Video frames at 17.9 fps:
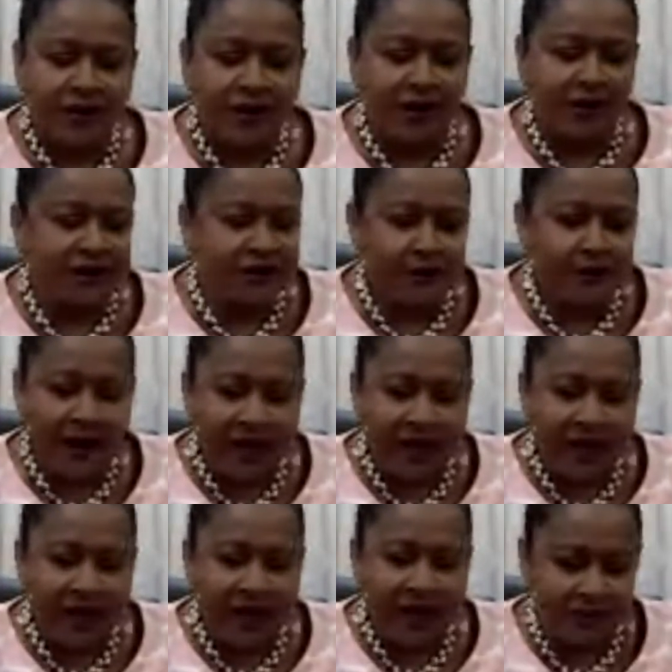
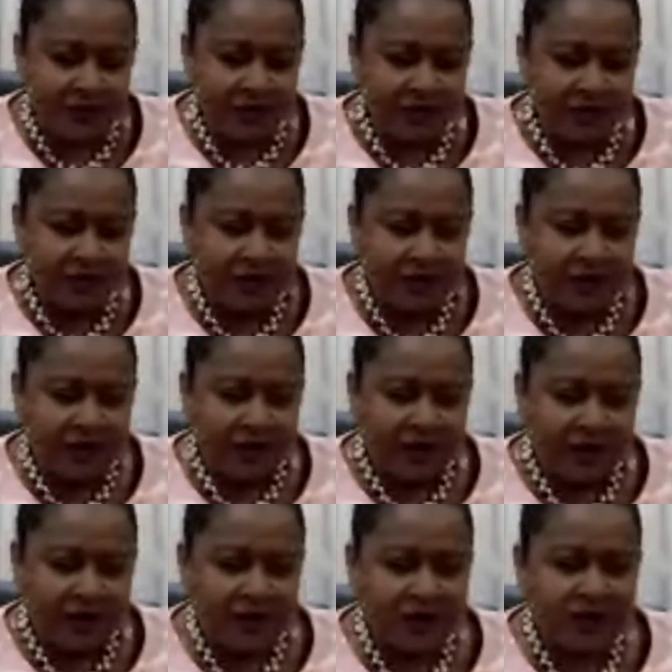unsurpassed.
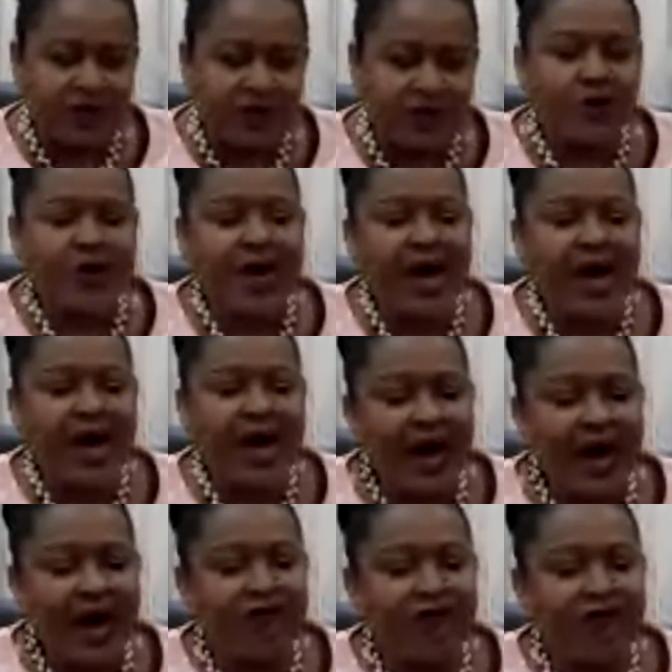So we
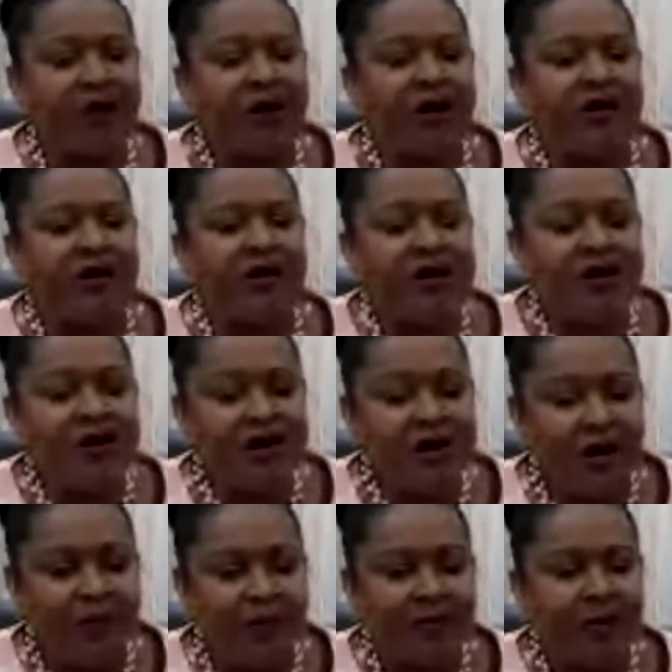have a
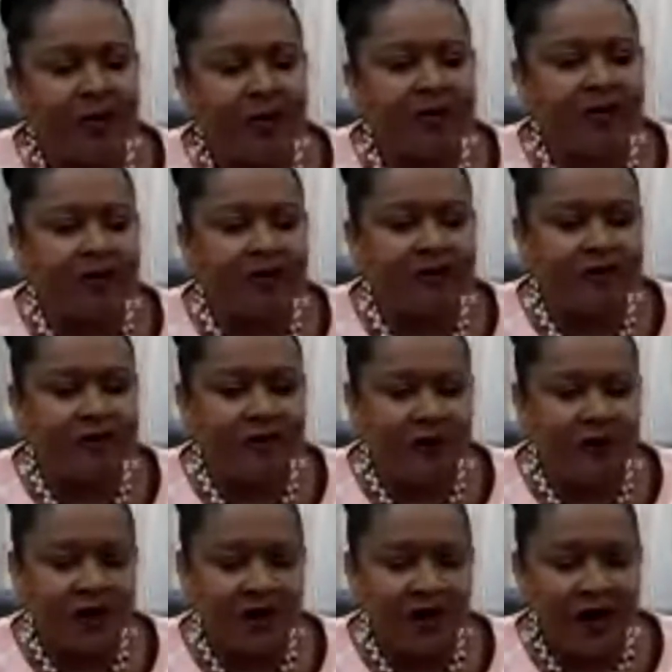number of
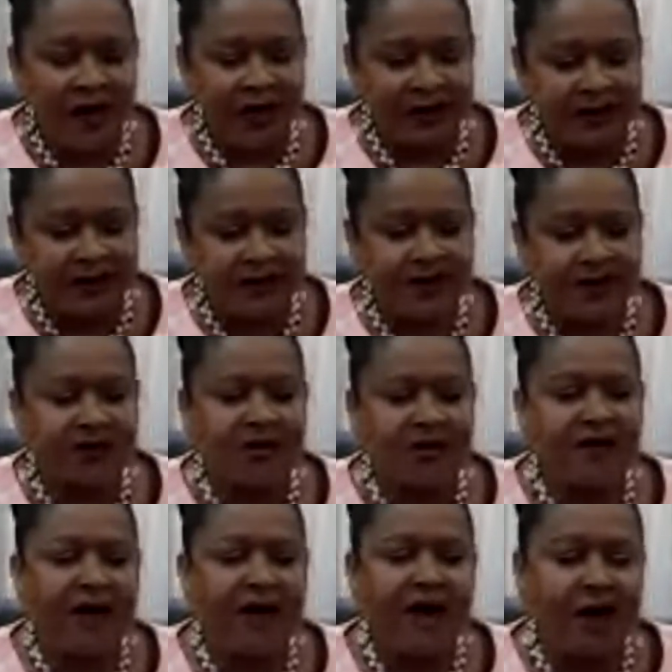
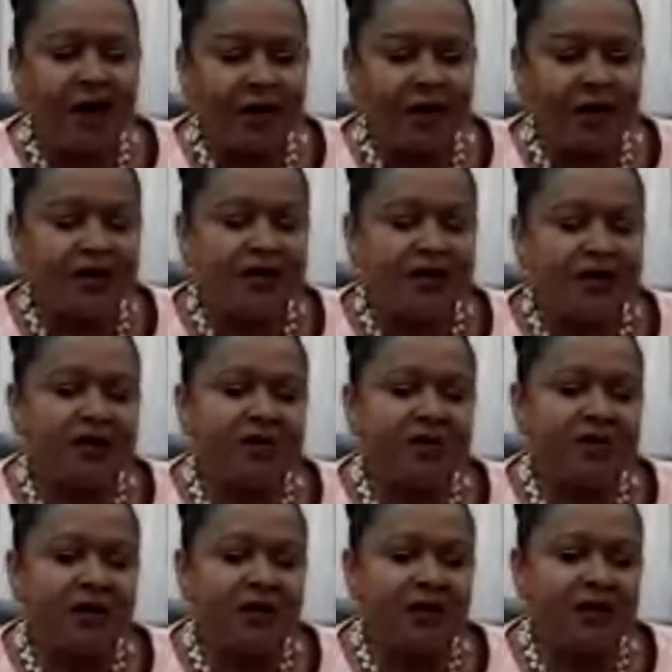external and
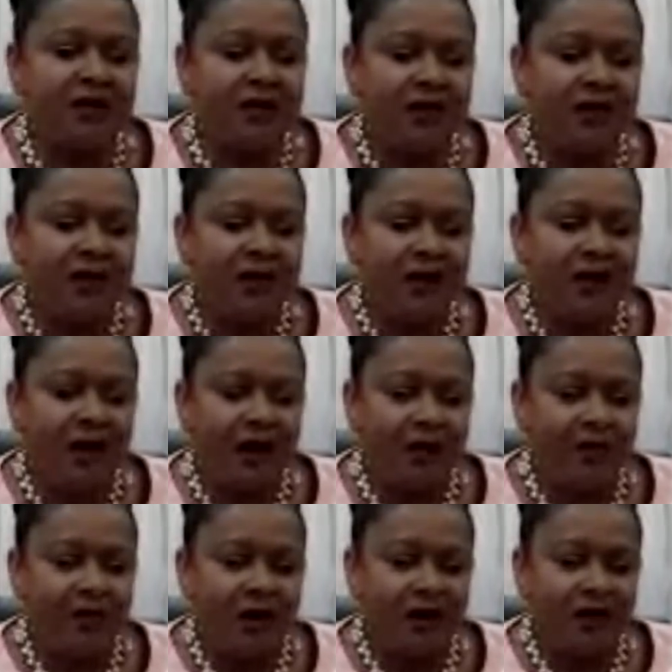internal
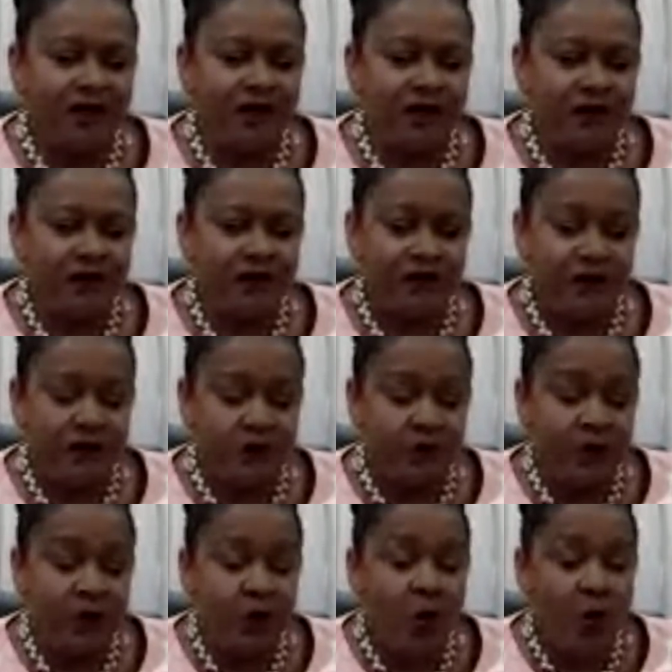um, countries with which
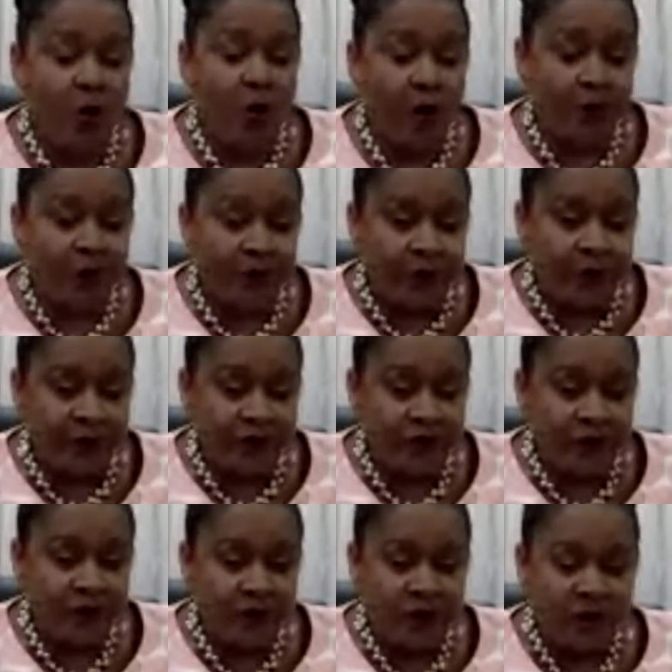we
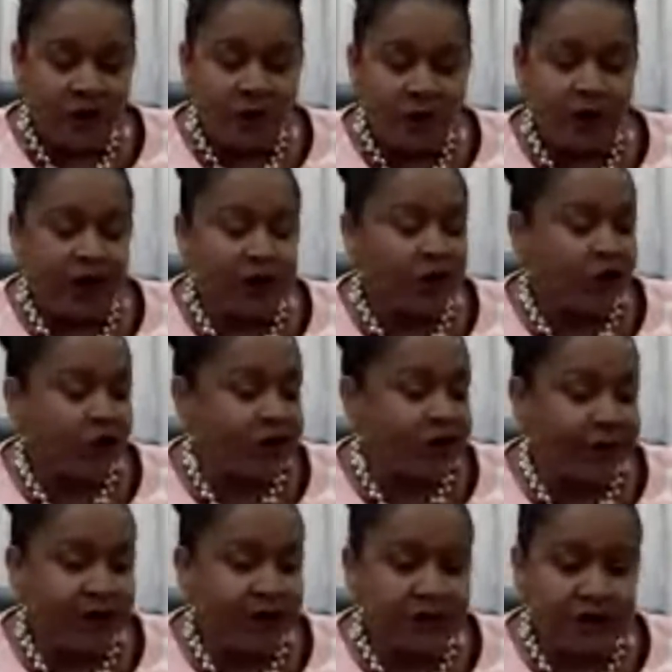cooperate we are not
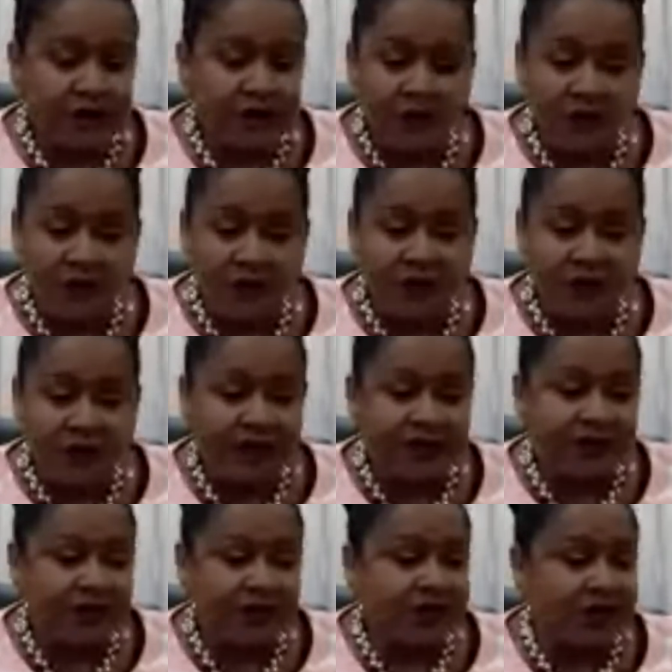a political
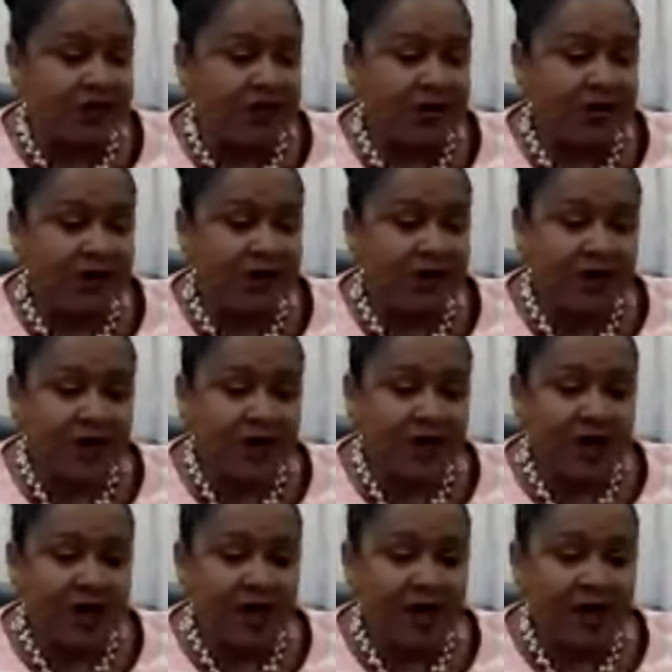organization,
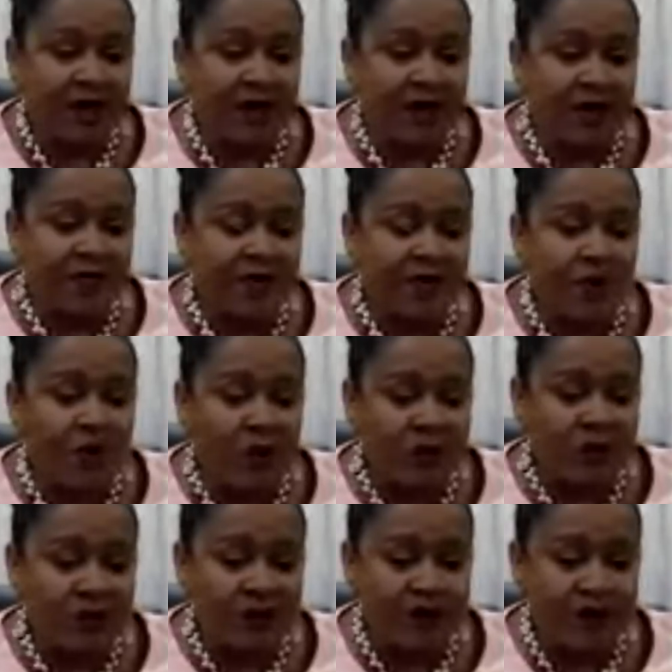and
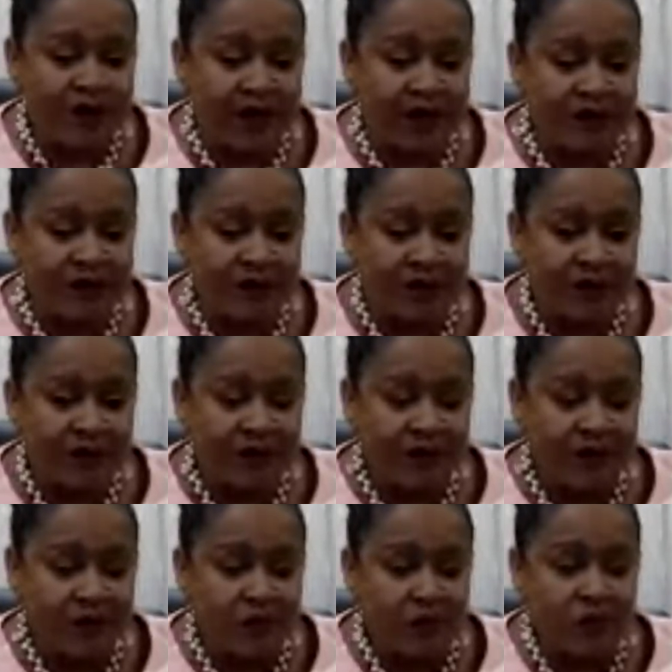because of that,
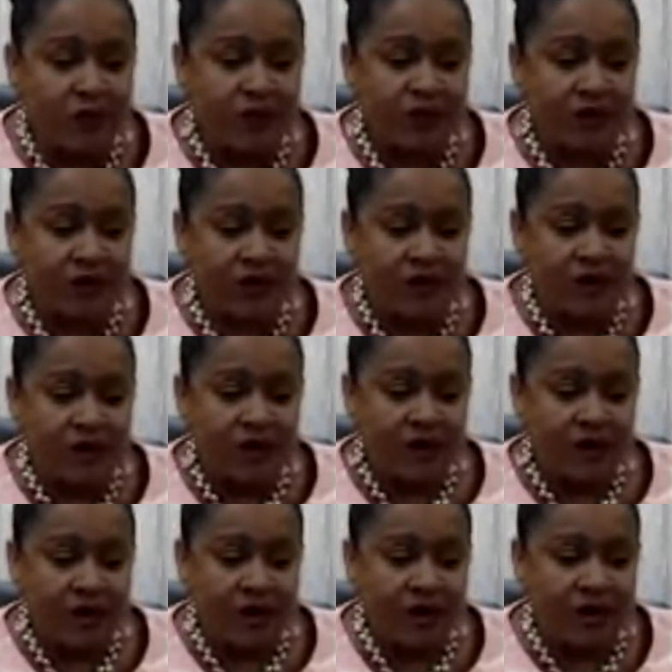views
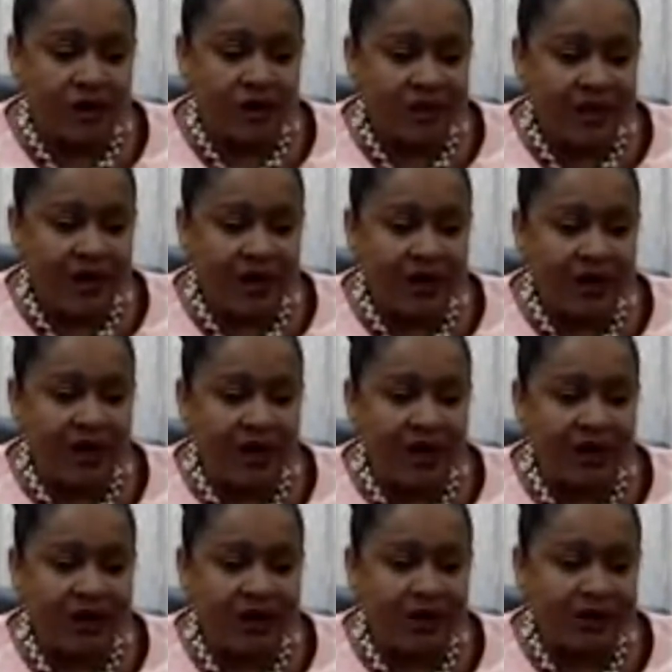contend
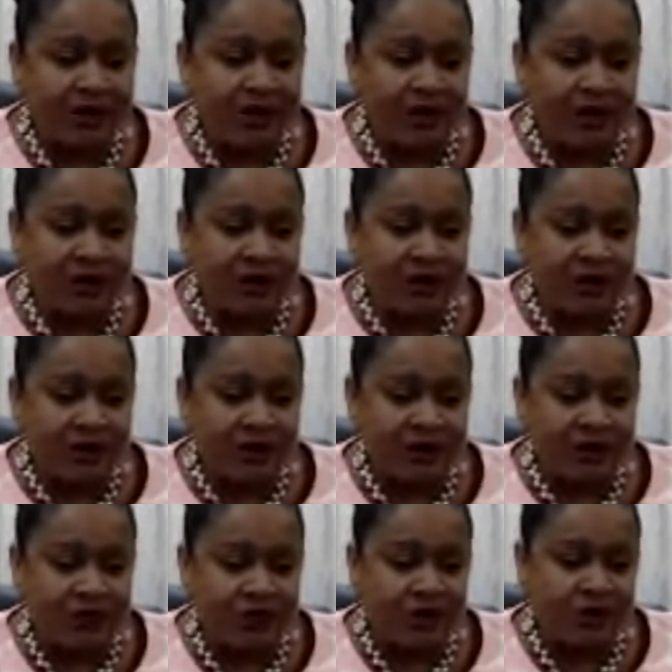and
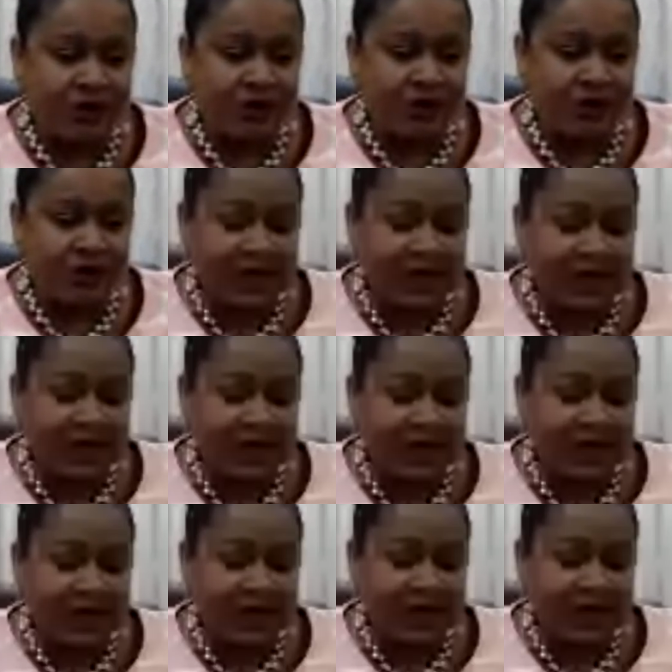consensus is reached at this
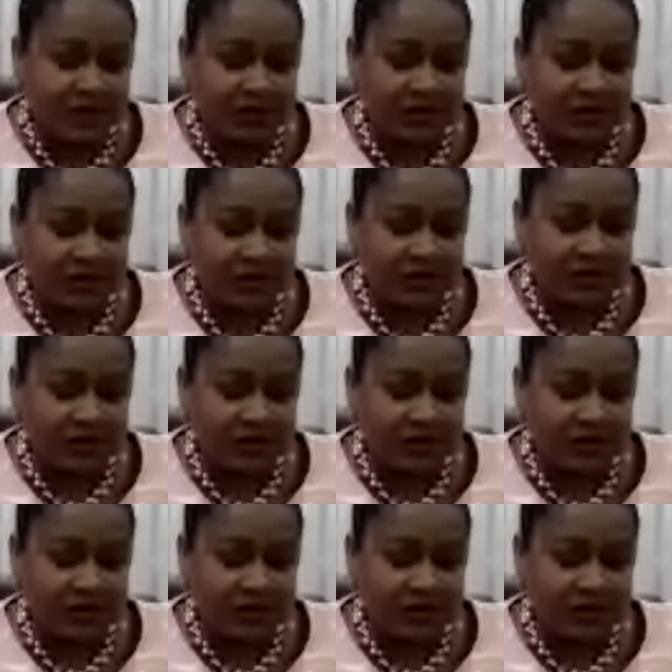organization.